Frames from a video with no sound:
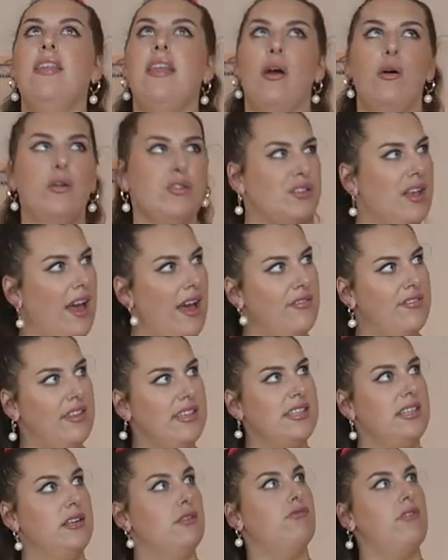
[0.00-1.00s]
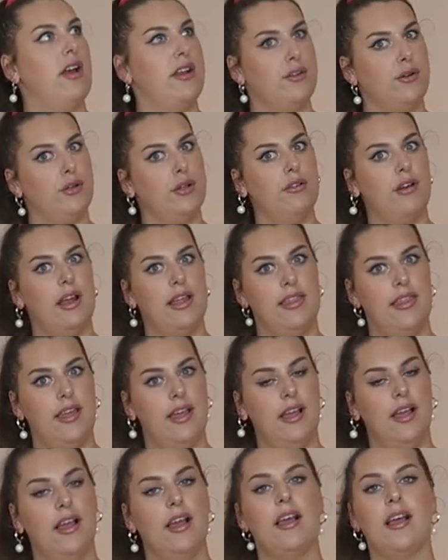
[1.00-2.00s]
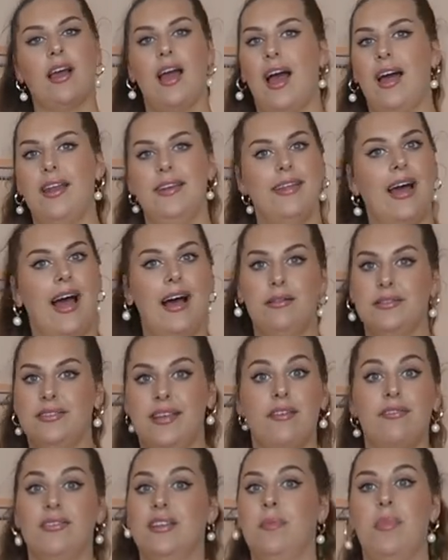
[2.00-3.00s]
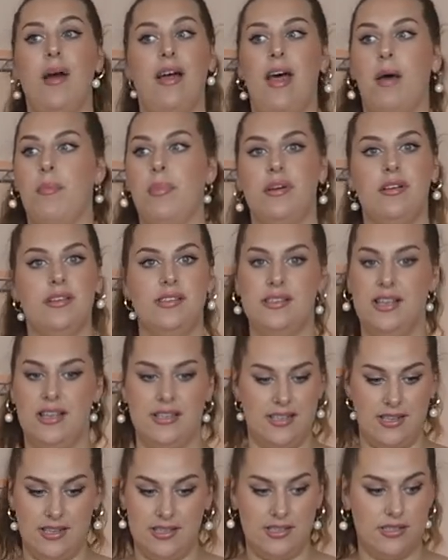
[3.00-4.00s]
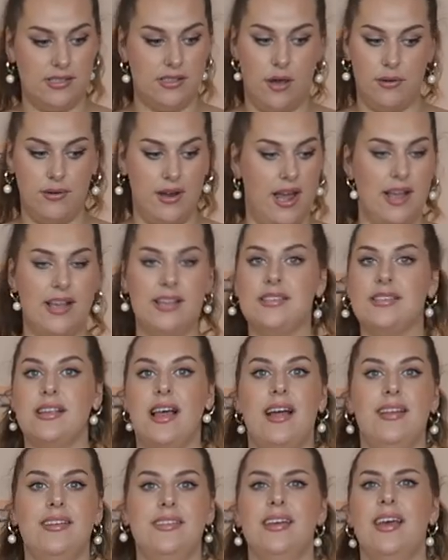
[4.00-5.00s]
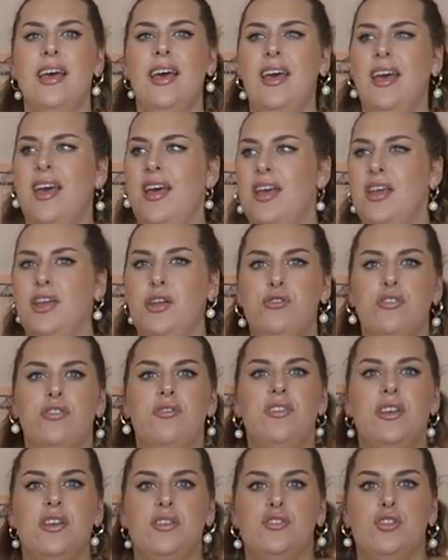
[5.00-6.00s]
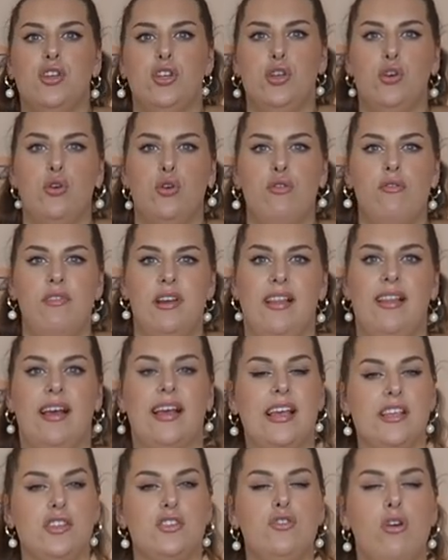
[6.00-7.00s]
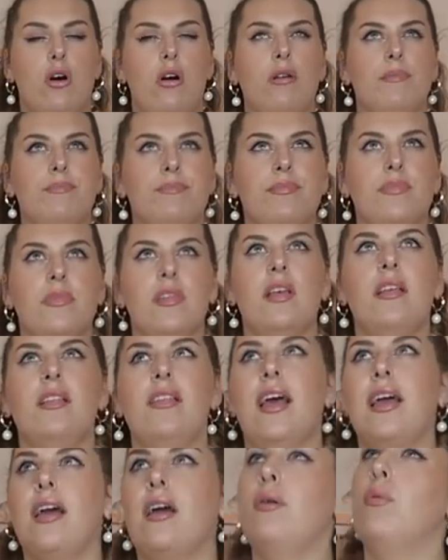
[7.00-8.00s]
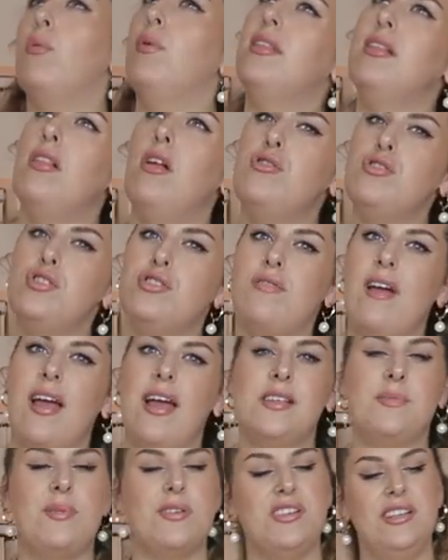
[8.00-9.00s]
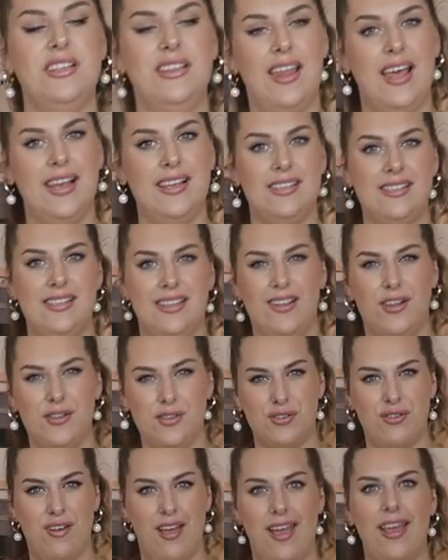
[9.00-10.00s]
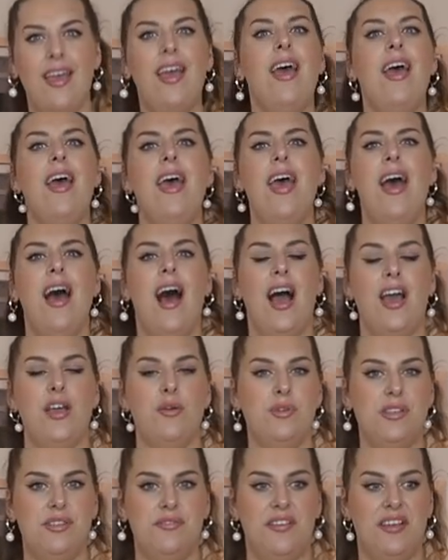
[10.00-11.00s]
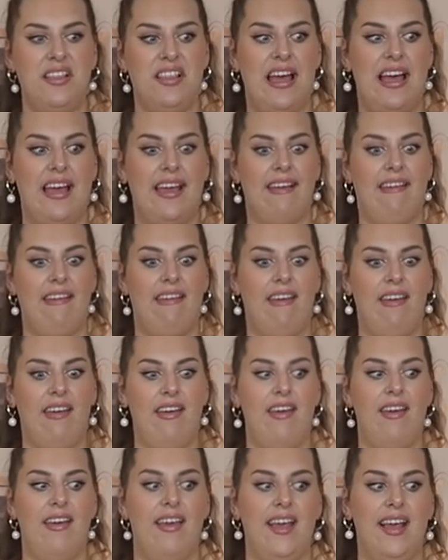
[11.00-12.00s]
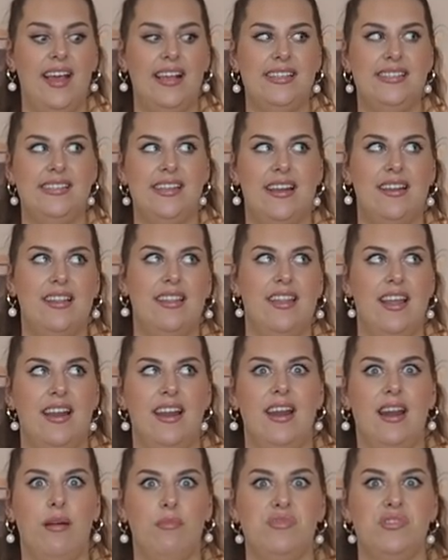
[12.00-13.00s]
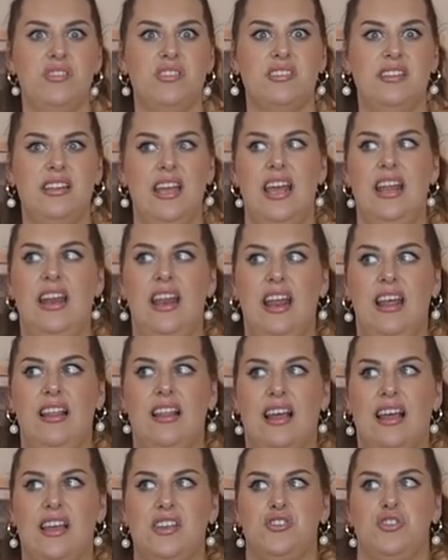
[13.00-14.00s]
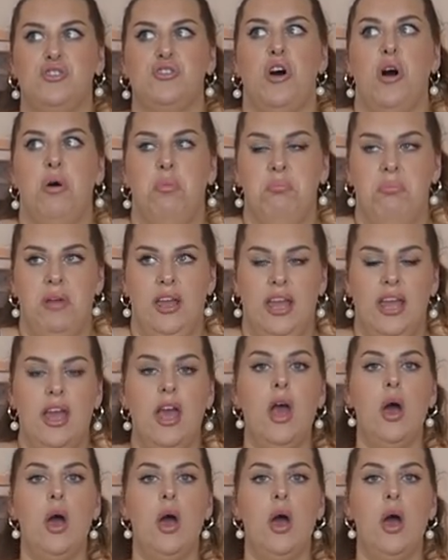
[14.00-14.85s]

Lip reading: They also have this in a red color, I think, and I'll definitely buy that because this is so nice and you just feel secure in it. Like, it's not like with lingerie, especially lacy lingerie, I always feel like it's dead thin and I'm just in it, like it's just on me.